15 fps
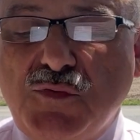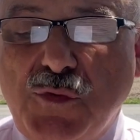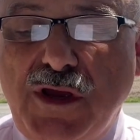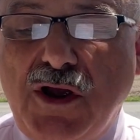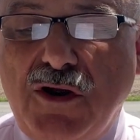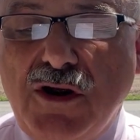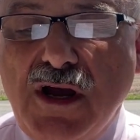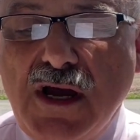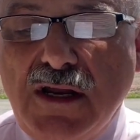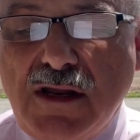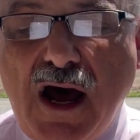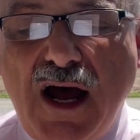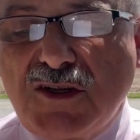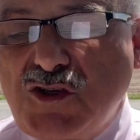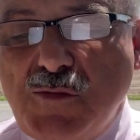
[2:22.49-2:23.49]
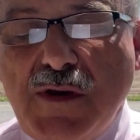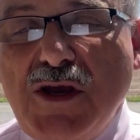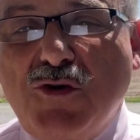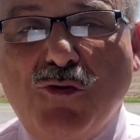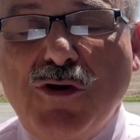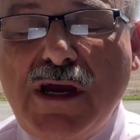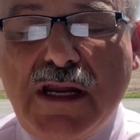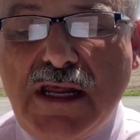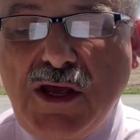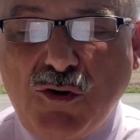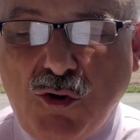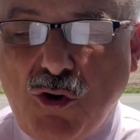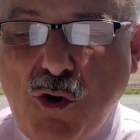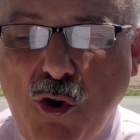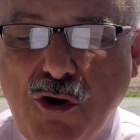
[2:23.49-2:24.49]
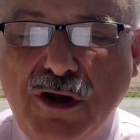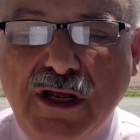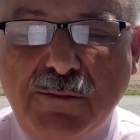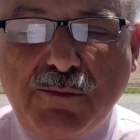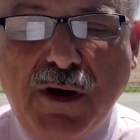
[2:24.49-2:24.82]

we are not to be greedy or hoard it,